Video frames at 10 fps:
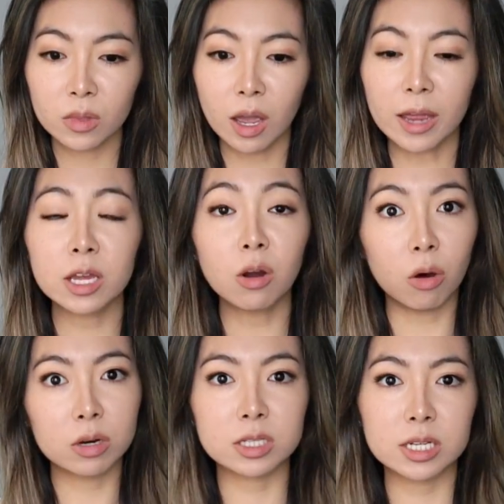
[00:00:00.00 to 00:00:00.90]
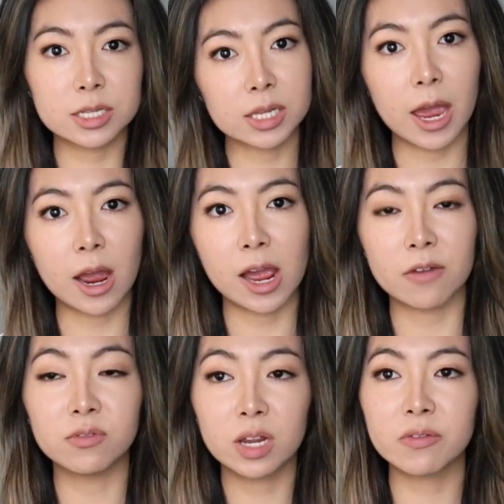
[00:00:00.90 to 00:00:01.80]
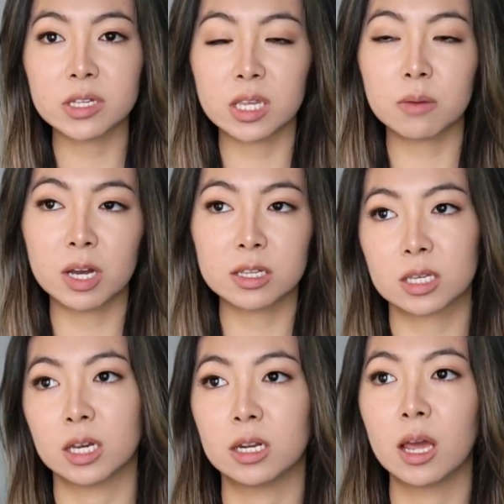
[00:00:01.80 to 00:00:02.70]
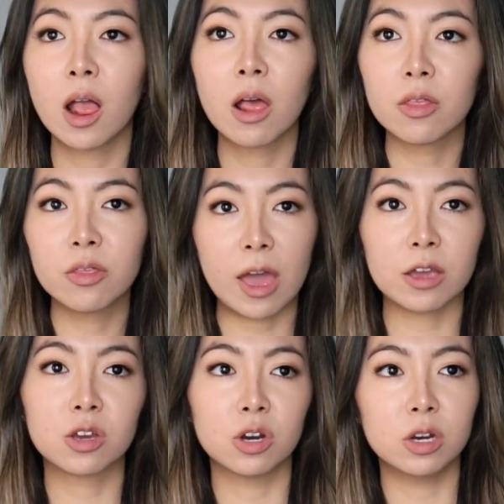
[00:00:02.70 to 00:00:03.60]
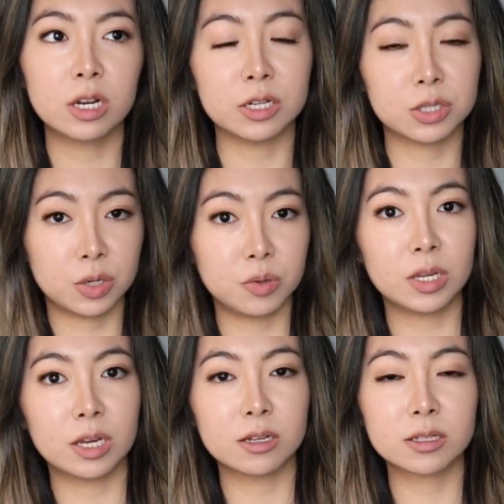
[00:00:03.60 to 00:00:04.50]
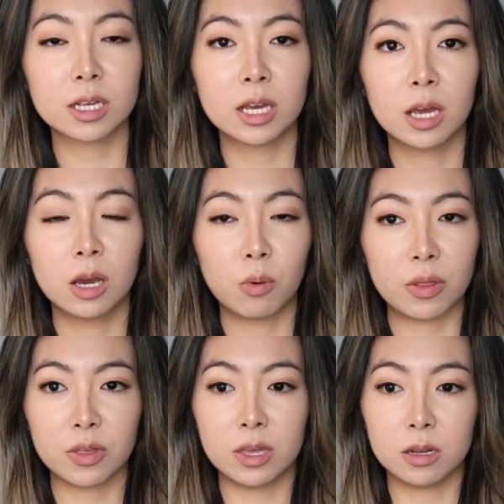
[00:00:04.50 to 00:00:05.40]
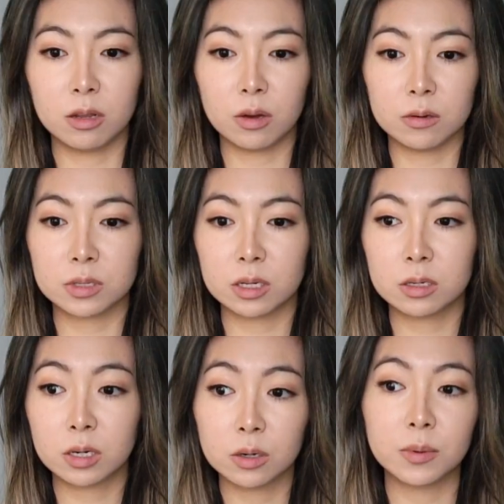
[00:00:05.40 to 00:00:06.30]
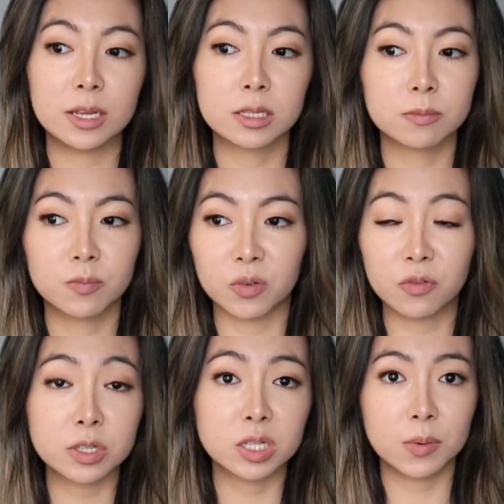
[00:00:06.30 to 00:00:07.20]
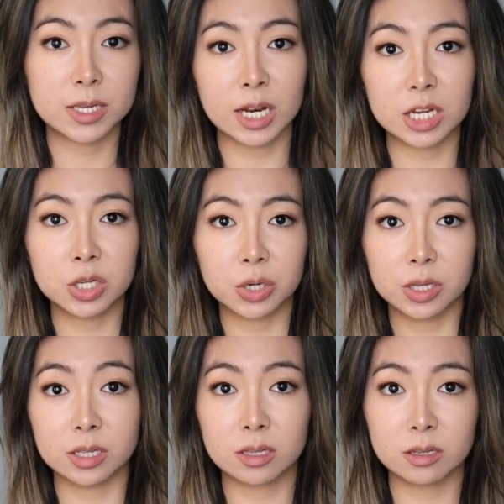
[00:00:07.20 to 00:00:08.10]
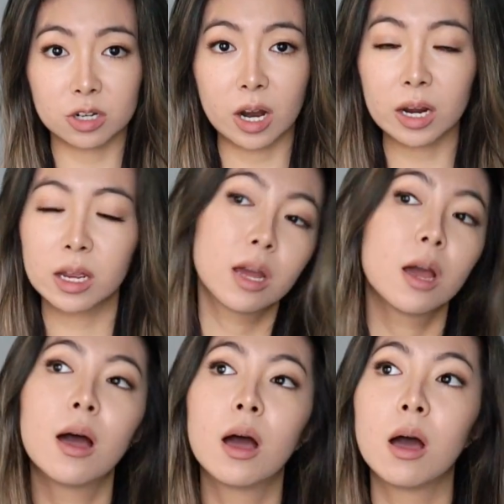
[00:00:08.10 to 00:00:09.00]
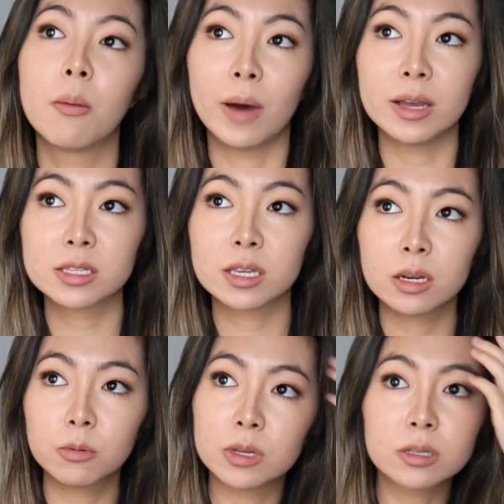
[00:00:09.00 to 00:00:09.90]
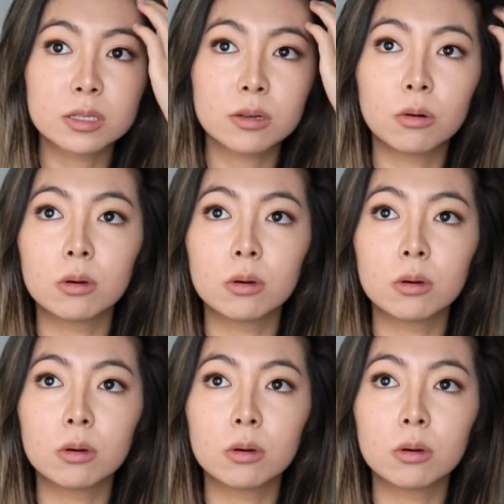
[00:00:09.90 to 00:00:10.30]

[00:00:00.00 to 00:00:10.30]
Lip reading: I can honestly say I've never seen my skin that good in 2 years within those 2 weeks. The first 2 weeks that I took this drug, my skin was